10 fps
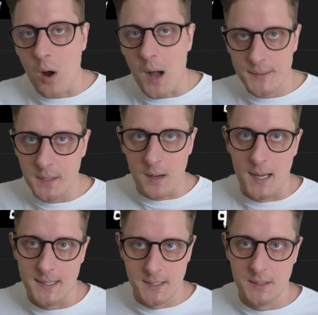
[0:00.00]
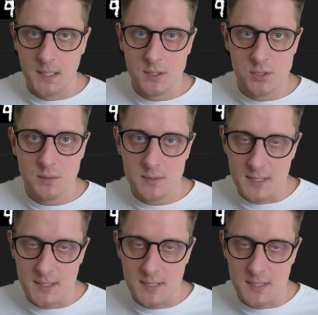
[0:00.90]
harder architecture,